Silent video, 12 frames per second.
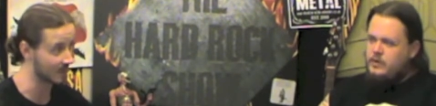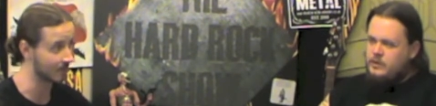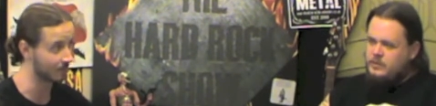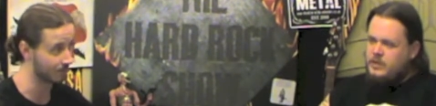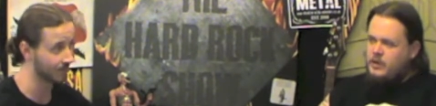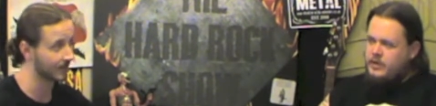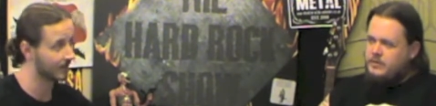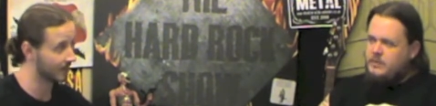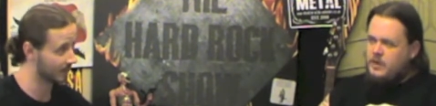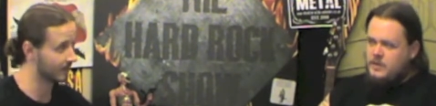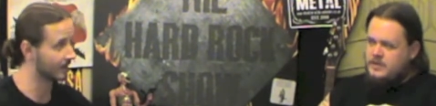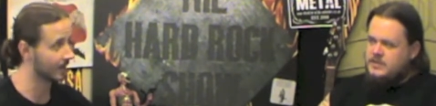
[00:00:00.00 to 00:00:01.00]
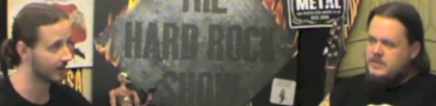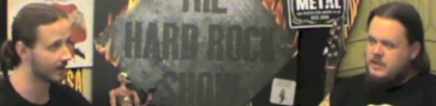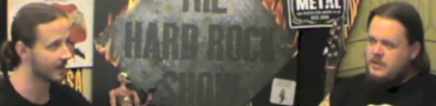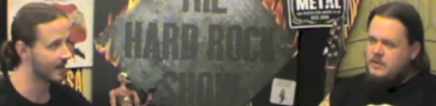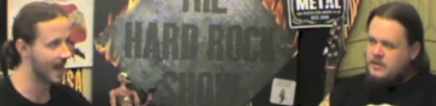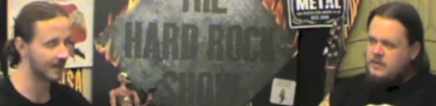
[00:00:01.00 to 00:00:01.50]
Speaker 1: Real melodic moments. Yeah
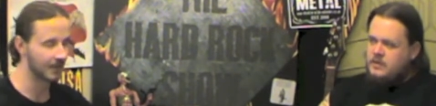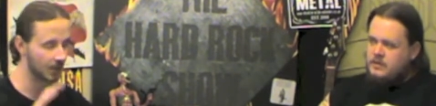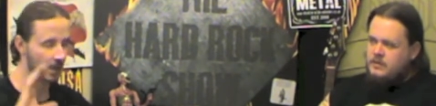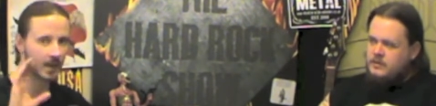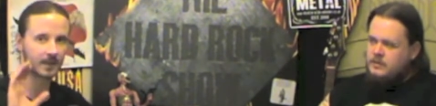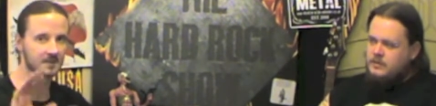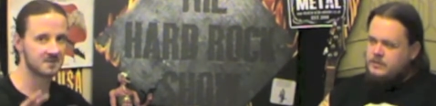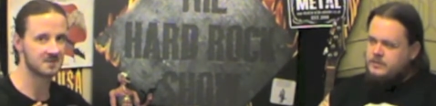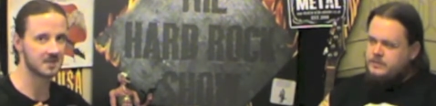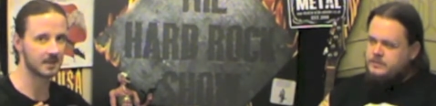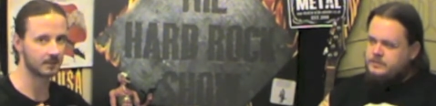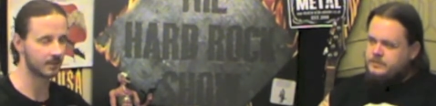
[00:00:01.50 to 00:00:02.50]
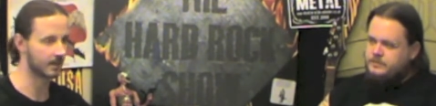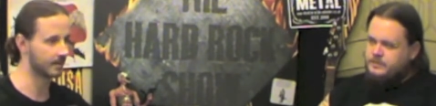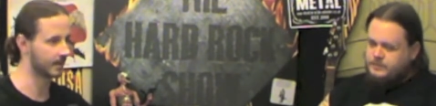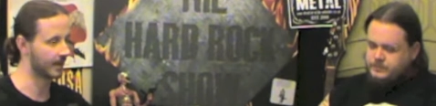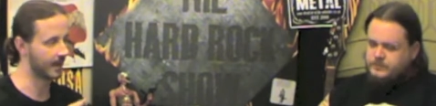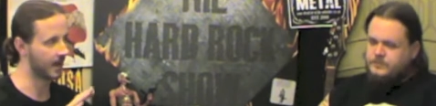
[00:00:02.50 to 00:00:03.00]
and the guy can sing. I
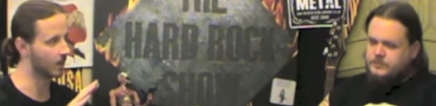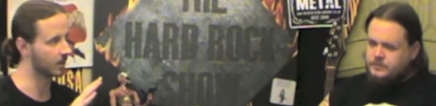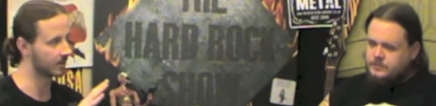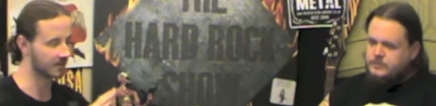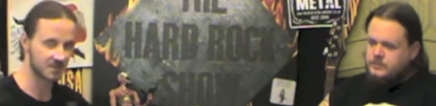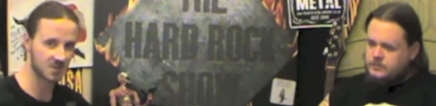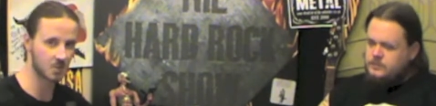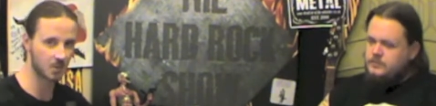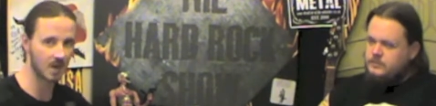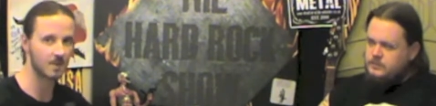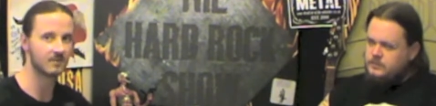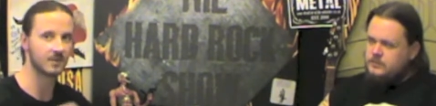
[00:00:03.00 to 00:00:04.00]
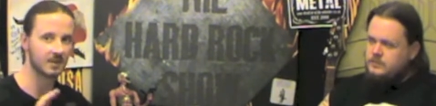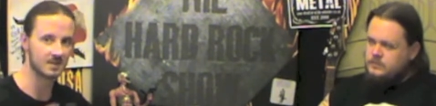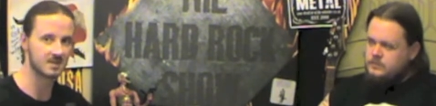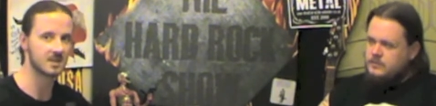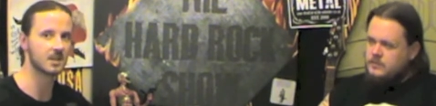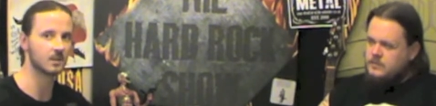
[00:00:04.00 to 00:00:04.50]
don't care how well he can scream. If he can
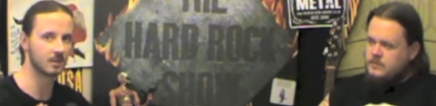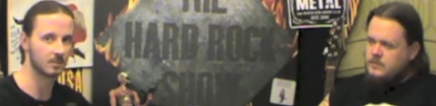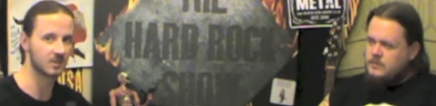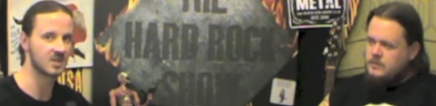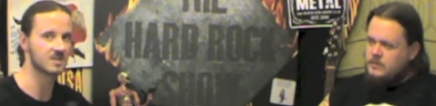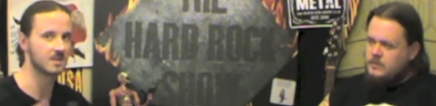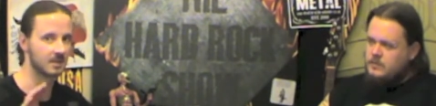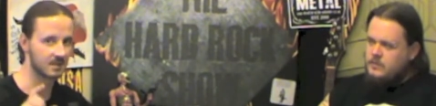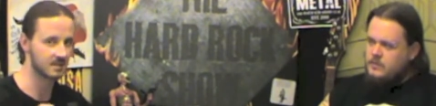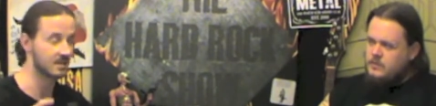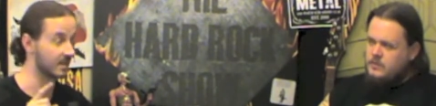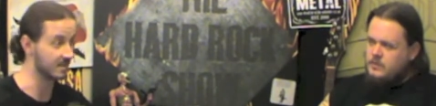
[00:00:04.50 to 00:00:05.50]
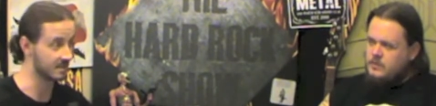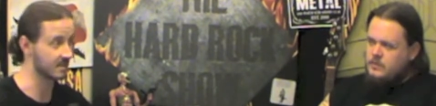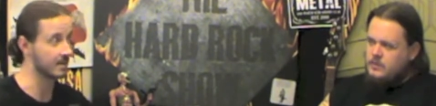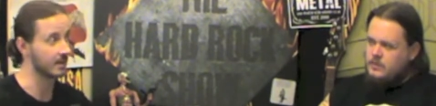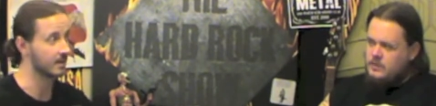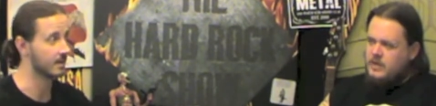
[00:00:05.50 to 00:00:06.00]
sing, you'll impress me, and this guy can
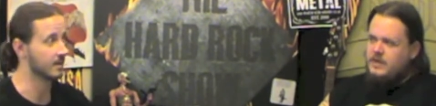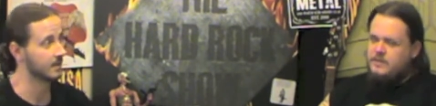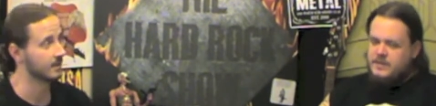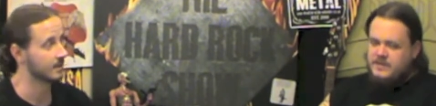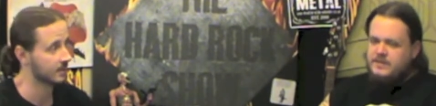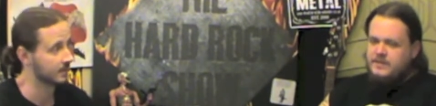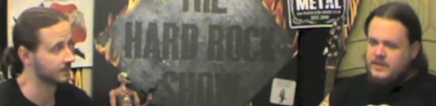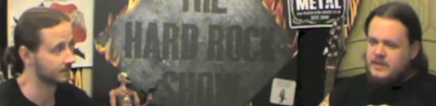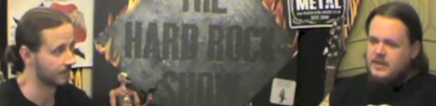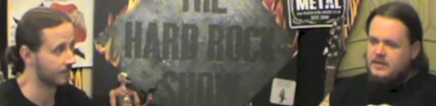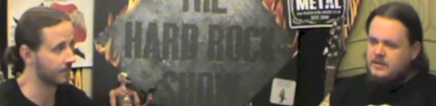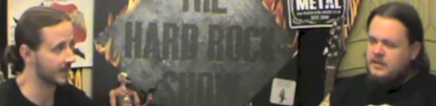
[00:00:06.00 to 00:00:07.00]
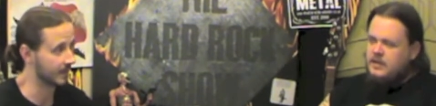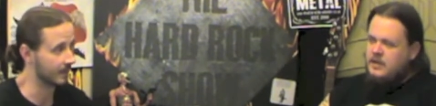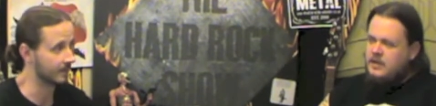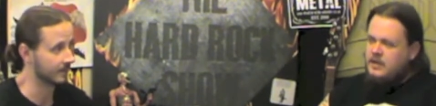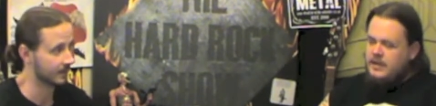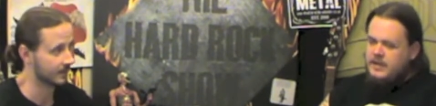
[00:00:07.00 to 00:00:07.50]
sing.
Speaker 2: Yeah, he definitely can. Yeah.
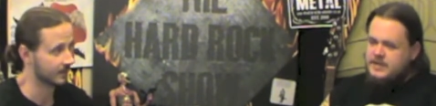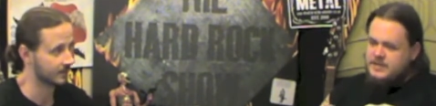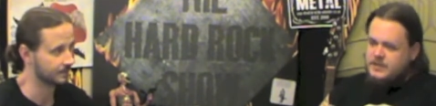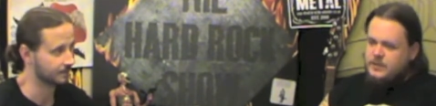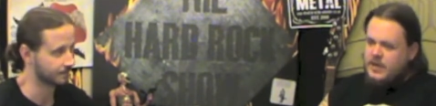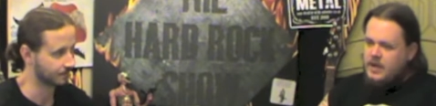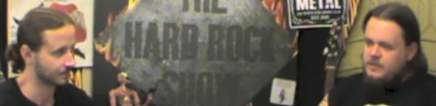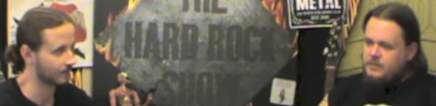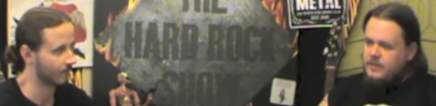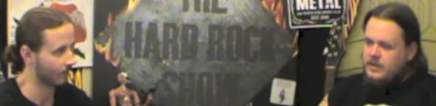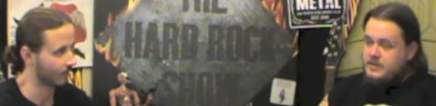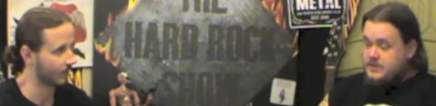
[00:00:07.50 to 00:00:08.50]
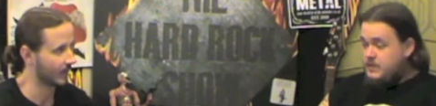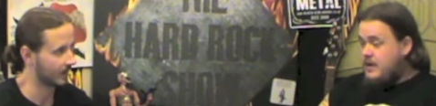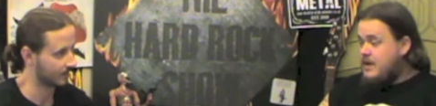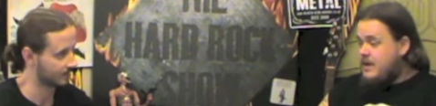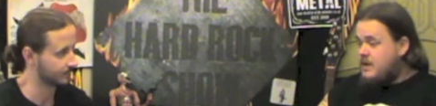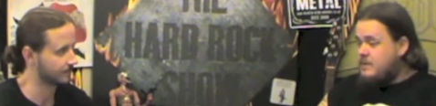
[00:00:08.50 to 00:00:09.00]
It is a good album. It's a
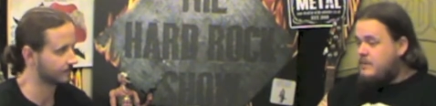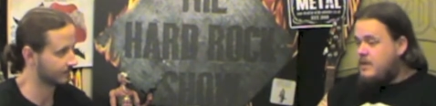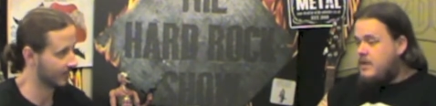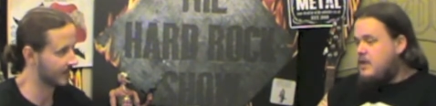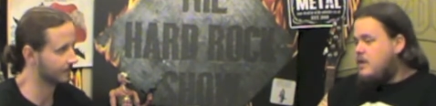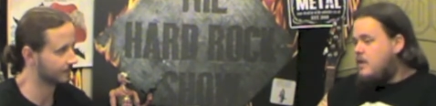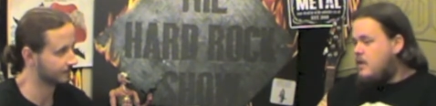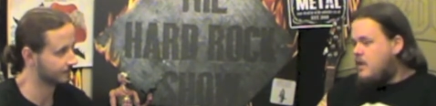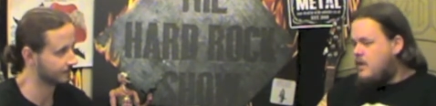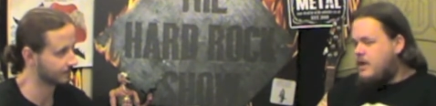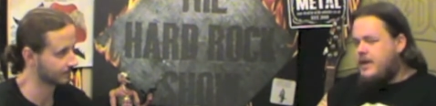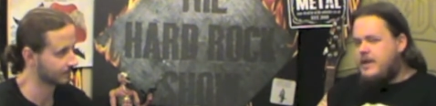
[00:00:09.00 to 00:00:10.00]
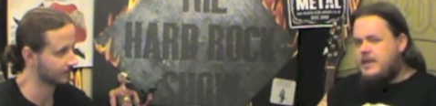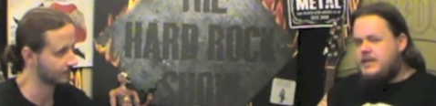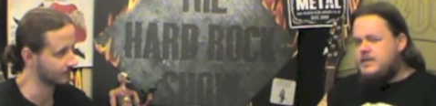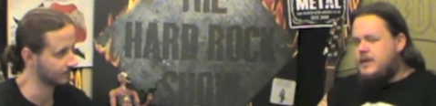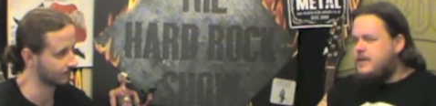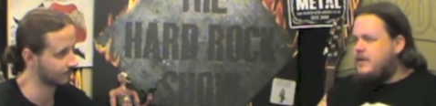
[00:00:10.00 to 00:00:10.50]
great album. Yep.
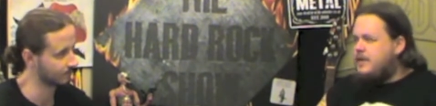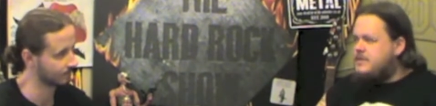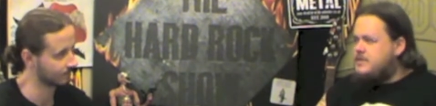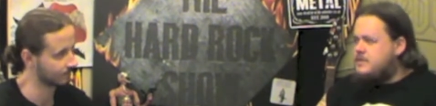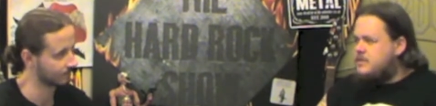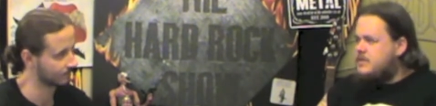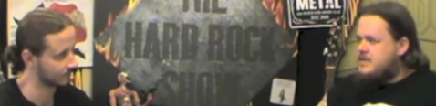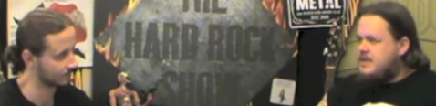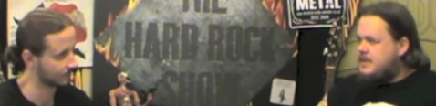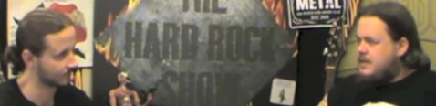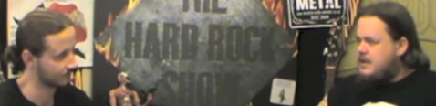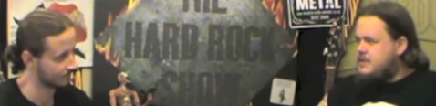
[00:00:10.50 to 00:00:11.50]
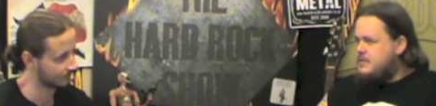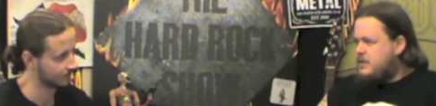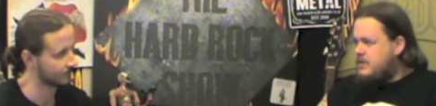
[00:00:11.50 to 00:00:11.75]
I don't think it's as good as their last